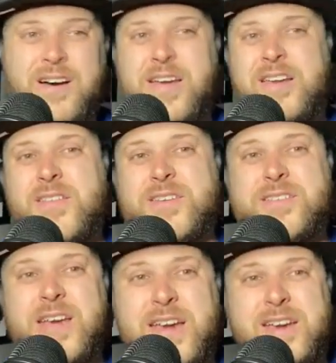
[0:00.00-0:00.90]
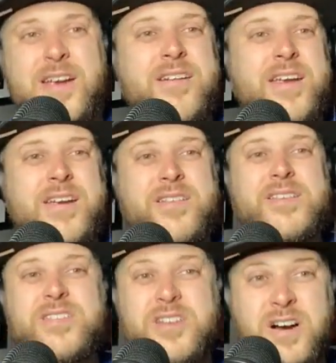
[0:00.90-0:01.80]
into this secondary,
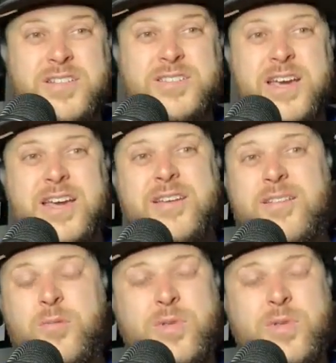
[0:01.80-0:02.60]
this young secondary